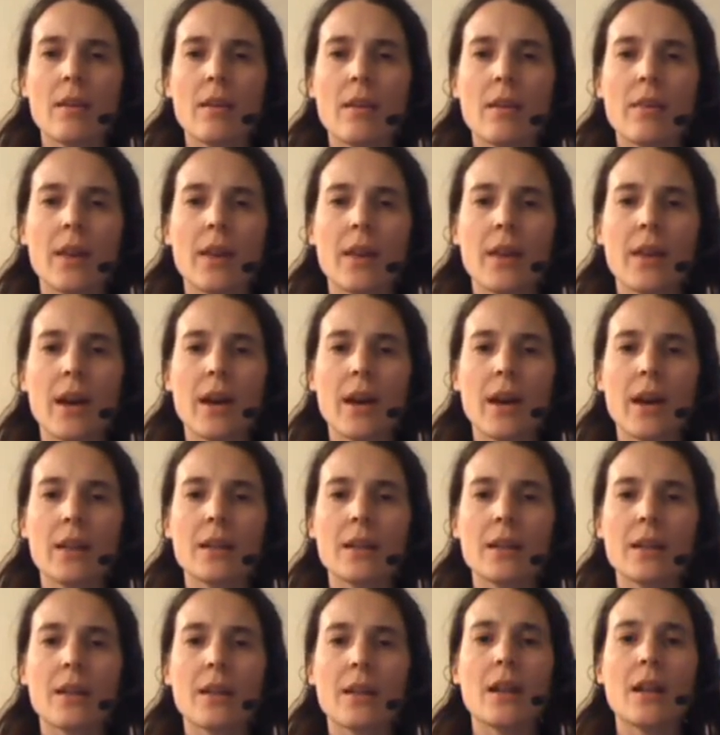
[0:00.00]
That,
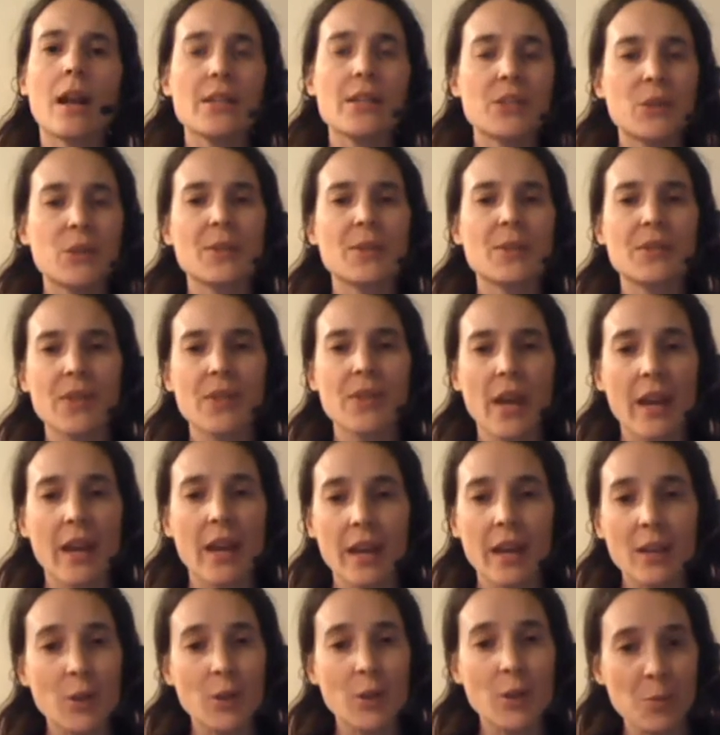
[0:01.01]
as you were
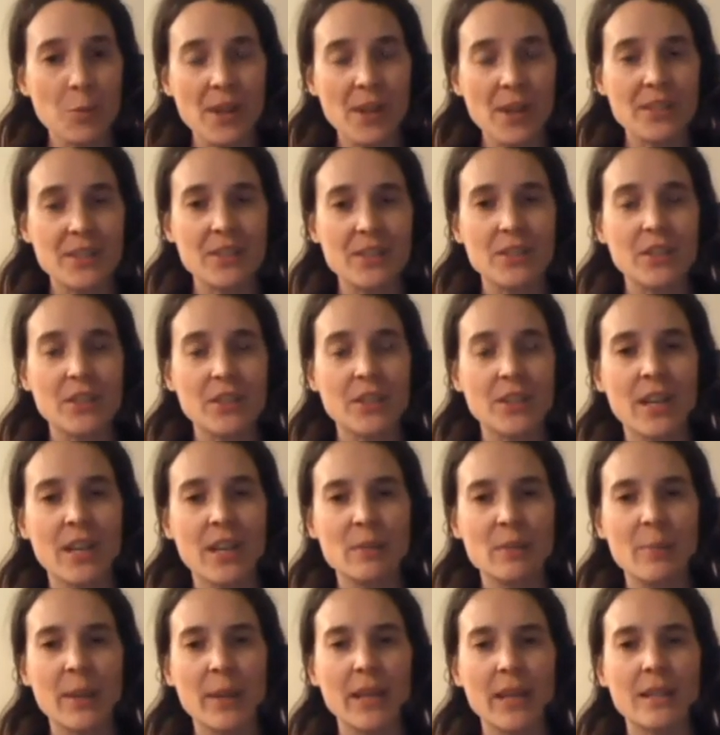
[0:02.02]
saying, your president has
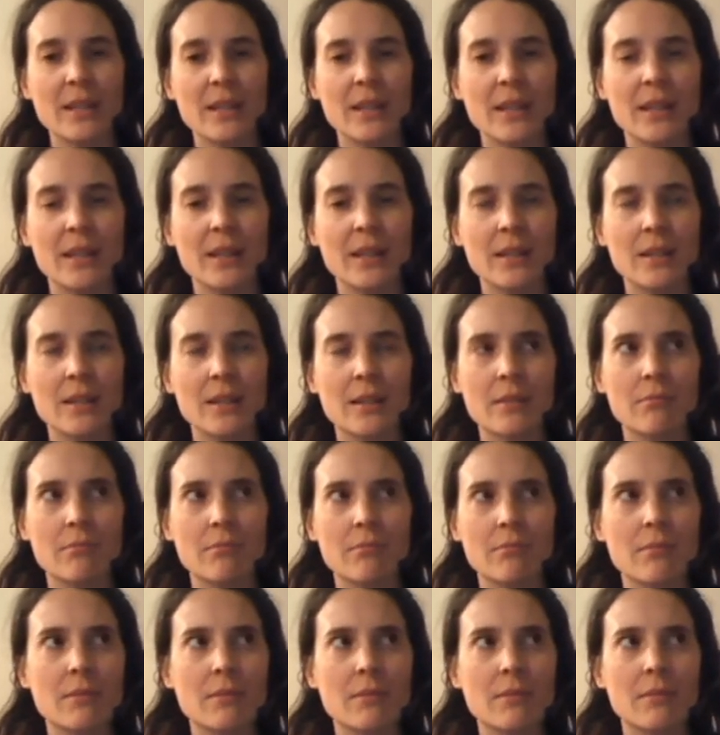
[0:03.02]
been
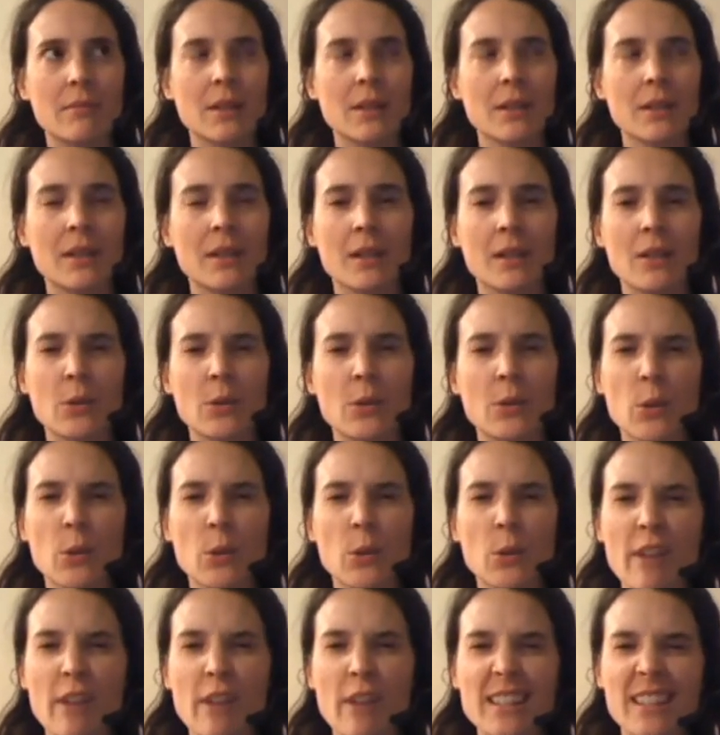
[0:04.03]

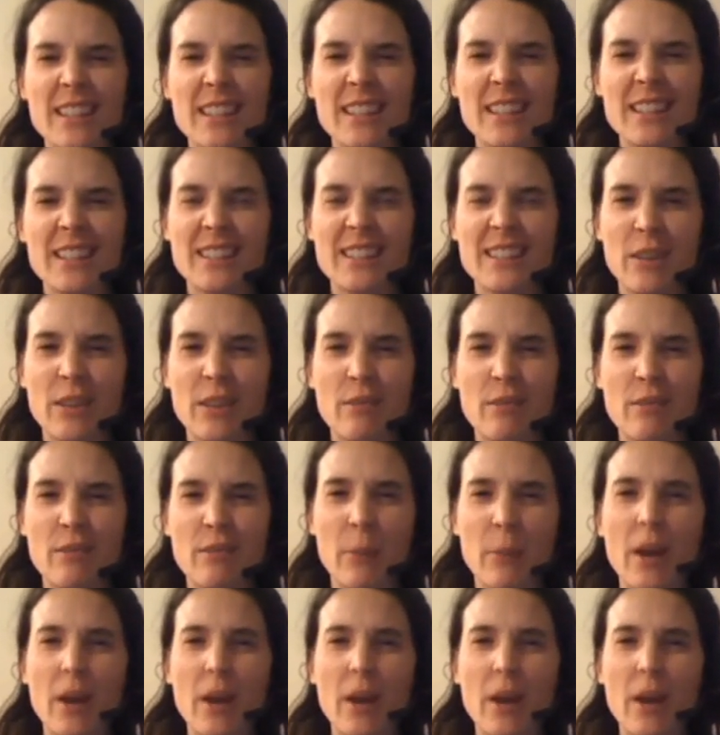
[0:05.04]
inaugurated. Is that the right